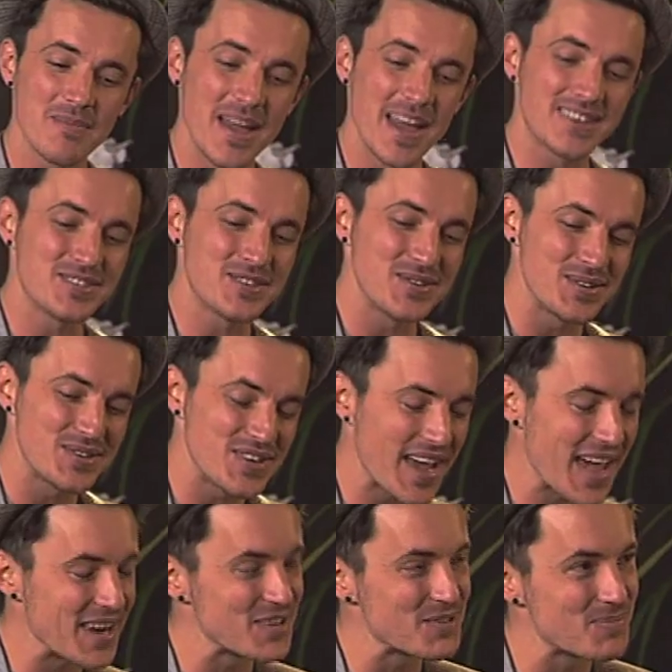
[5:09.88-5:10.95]
back to
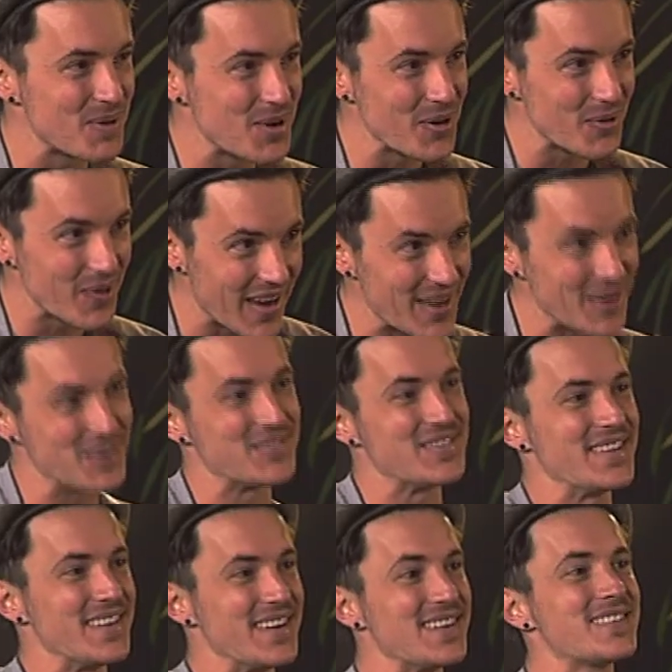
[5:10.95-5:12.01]
Johannesburg right after
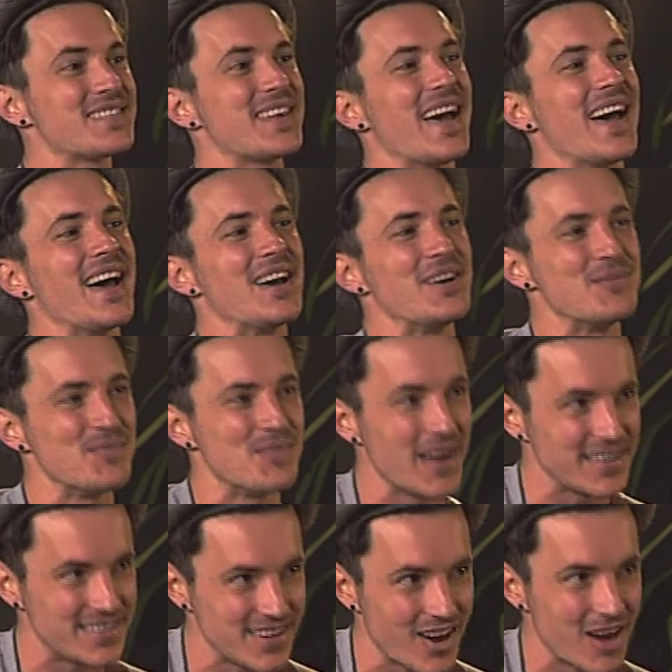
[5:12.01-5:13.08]
this.
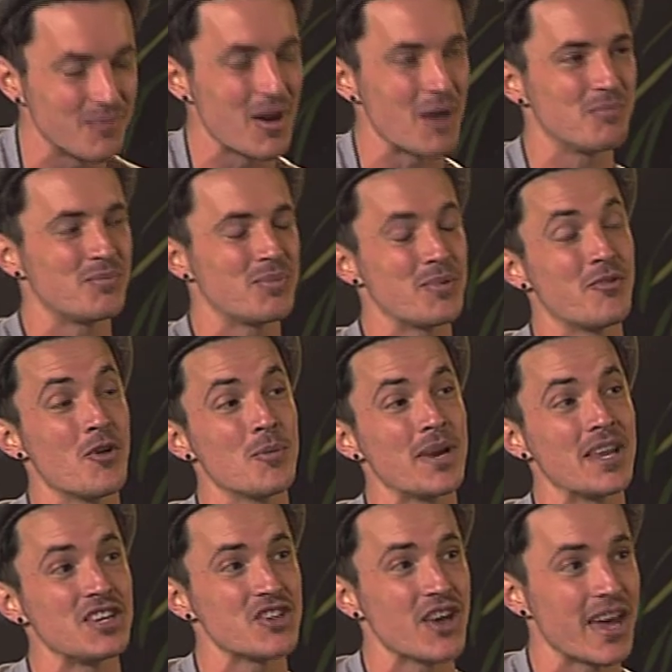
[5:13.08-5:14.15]
But yeah, I'm performing
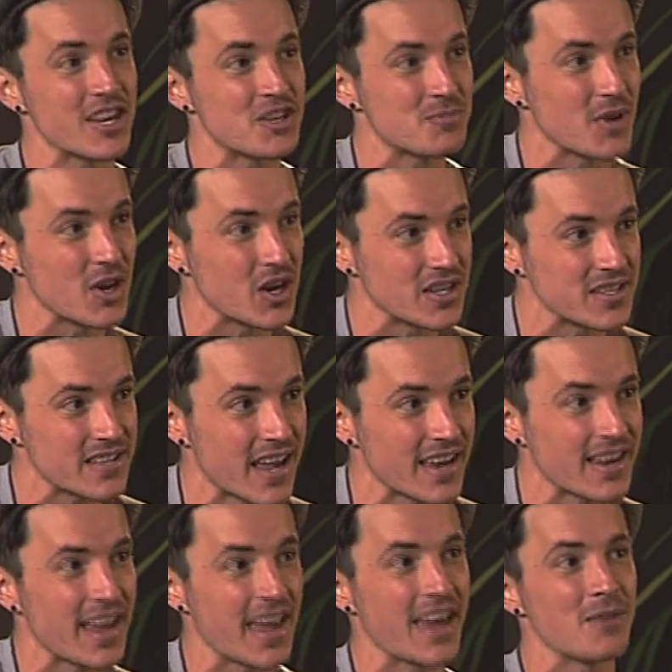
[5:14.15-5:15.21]
in Johannesburg on
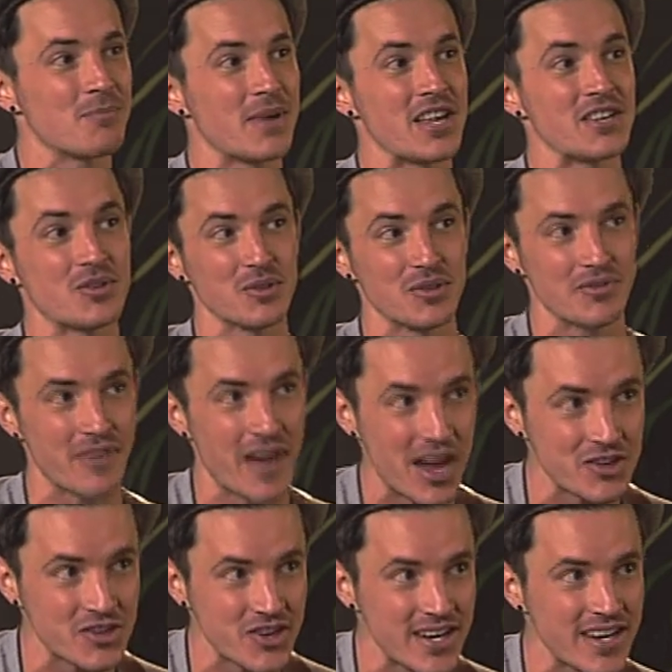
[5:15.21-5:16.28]
Sunday at a place called the
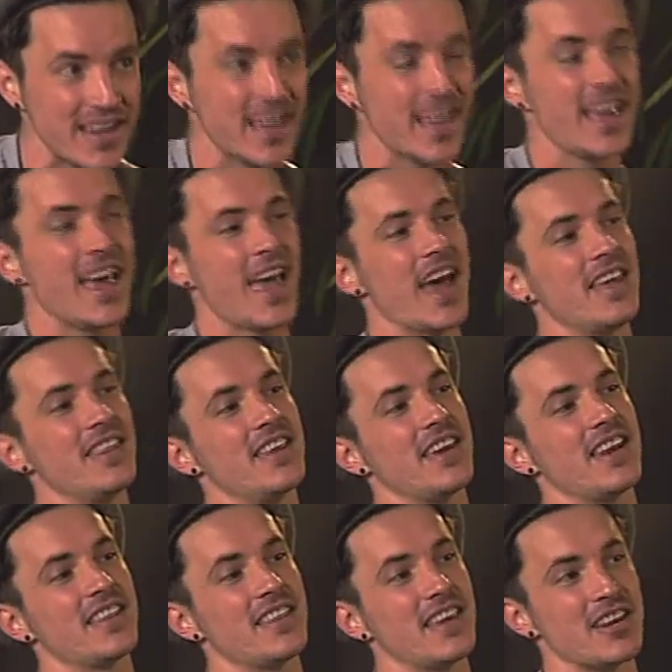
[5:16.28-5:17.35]
Foundry. And then
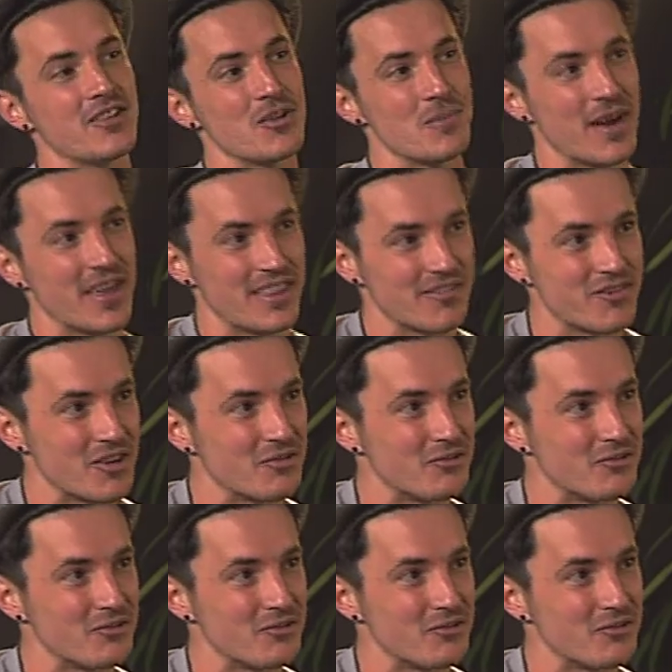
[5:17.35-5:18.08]
at the end of the month, I've got a